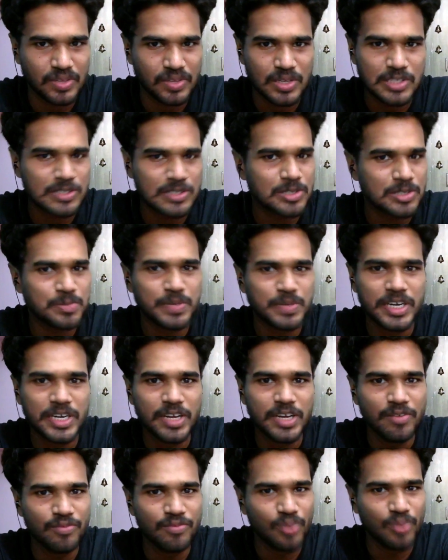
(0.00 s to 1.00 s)
So
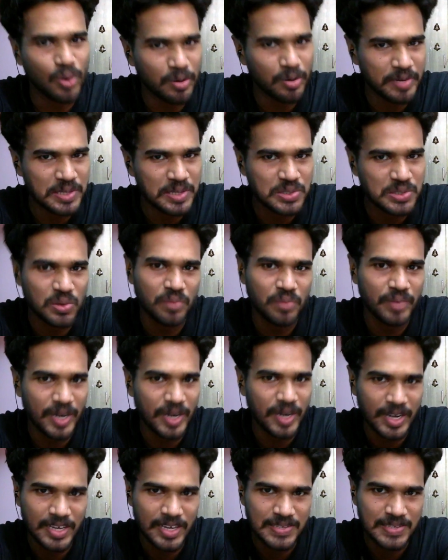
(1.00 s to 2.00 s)
spending 4 hours on
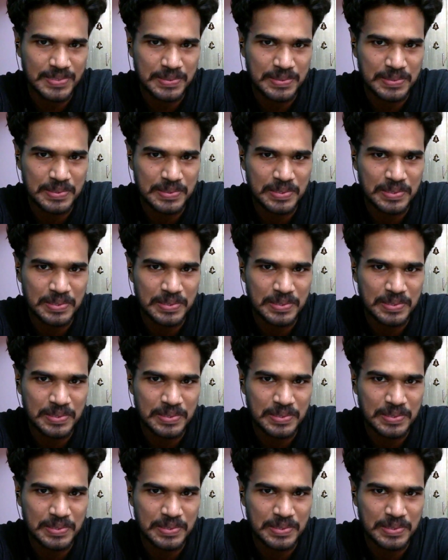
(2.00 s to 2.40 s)
weekdays